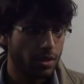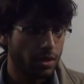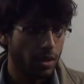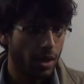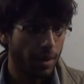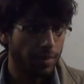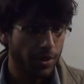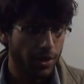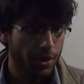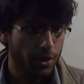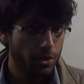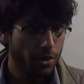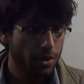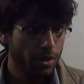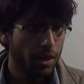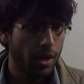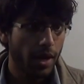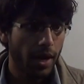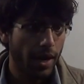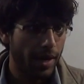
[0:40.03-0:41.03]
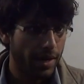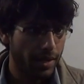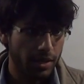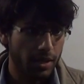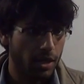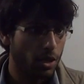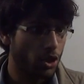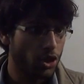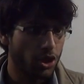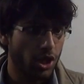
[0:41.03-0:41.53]
aptitude, and
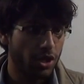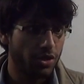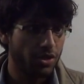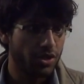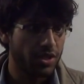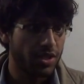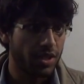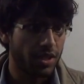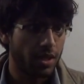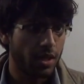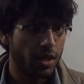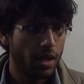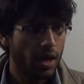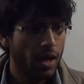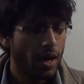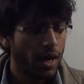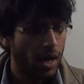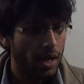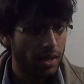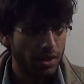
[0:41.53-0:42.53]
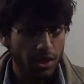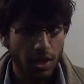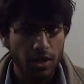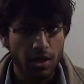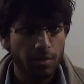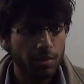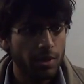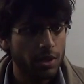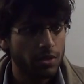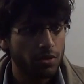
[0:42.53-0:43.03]
the logical reasoning. And
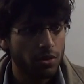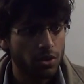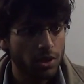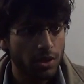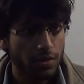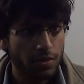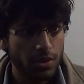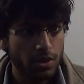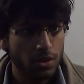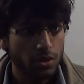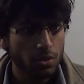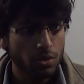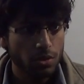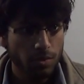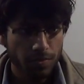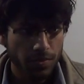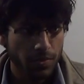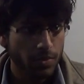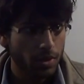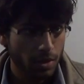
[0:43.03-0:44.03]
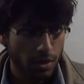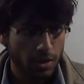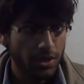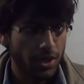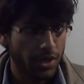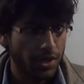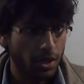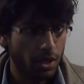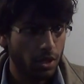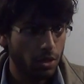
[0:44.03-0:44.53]
30 minutes was given to
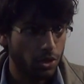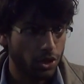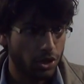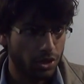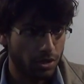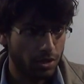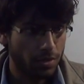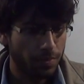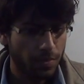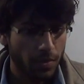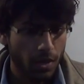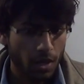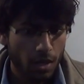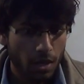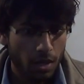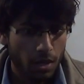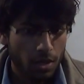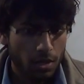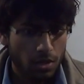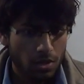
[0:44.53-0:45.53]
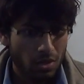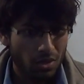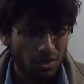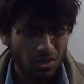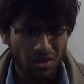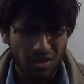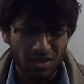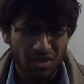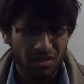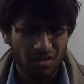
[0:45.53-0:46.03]
technical questions.
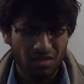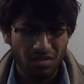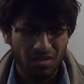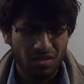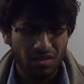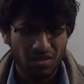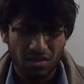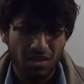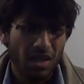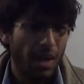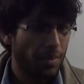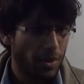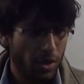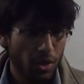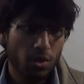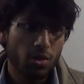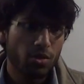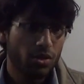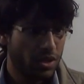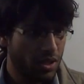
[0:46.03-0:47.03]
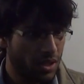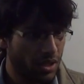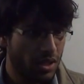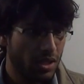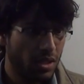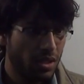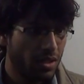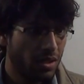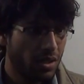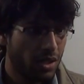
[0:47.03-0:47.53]
So in the aptitude was
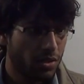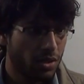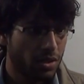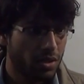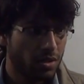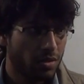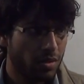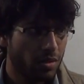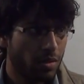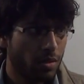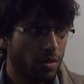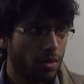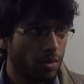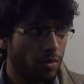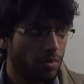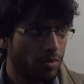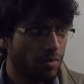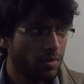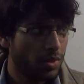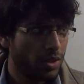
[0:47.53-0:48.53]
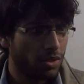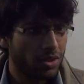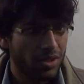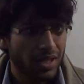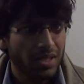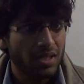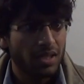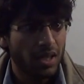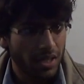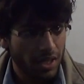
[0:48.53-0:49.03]
easy. It was
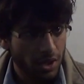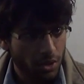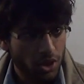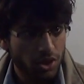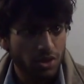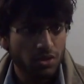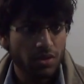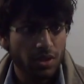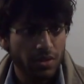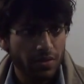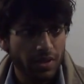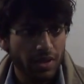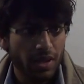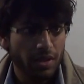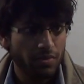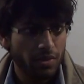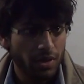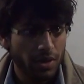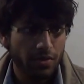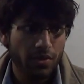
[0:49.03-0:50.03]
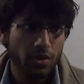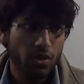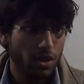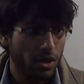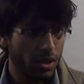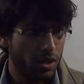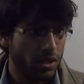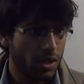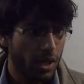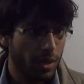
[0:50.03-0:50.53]
that 30 questions given, and we are given
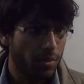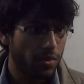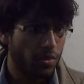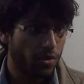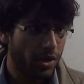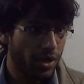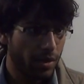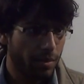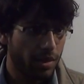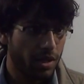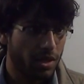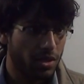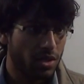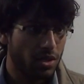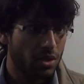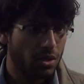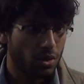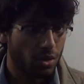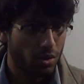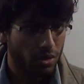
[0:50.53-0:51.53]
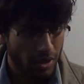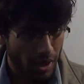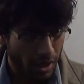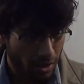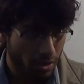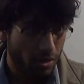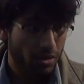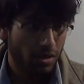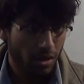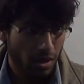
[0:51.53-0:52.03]
only a time of 20 minutes. So
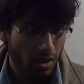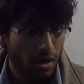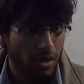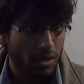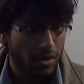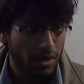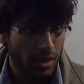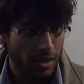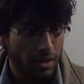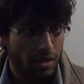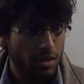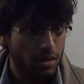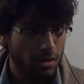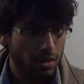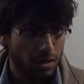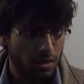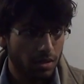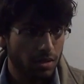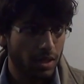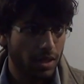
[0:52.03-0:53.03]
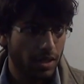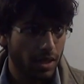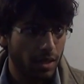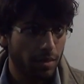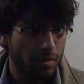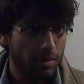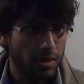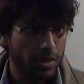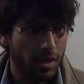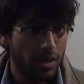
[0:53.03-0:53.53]
that there the thing
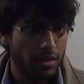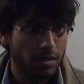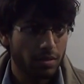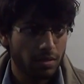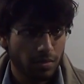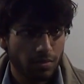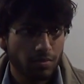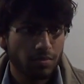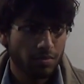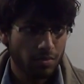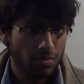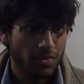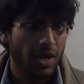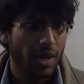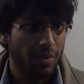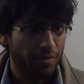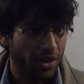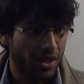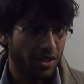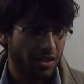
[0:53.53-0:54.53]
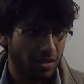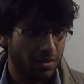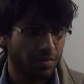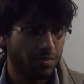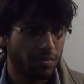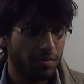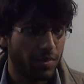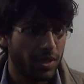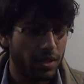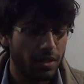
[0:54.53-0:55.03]
came in, that time factor
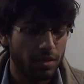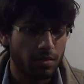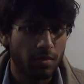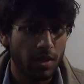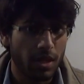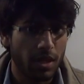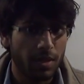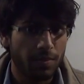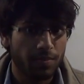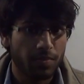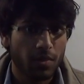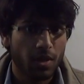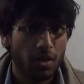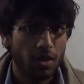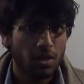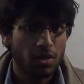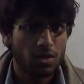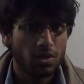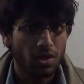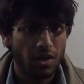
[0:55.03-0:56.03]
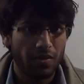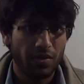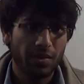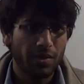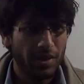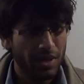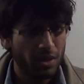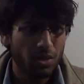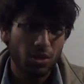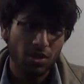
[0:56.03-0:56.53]
mainly. So
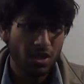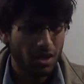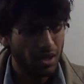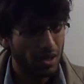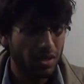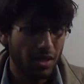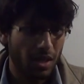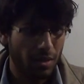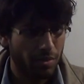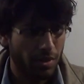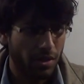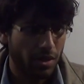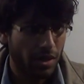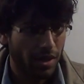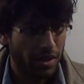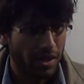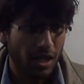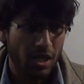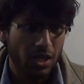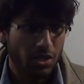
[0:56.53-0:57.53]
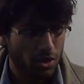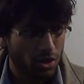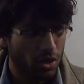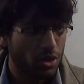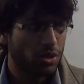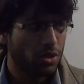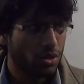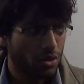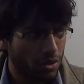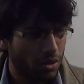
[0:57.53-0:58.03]
everybody could clear that, but and English was
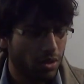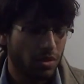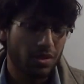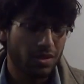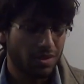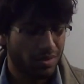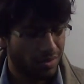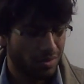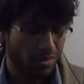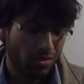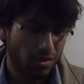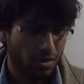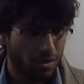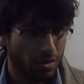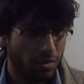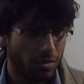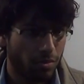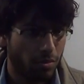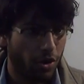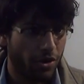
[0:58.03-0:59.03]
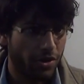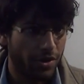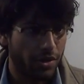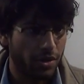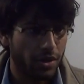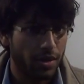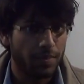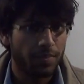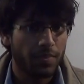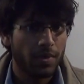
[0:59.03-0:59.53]
also, it was wanted,
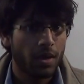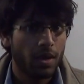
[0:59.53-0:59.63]
okay.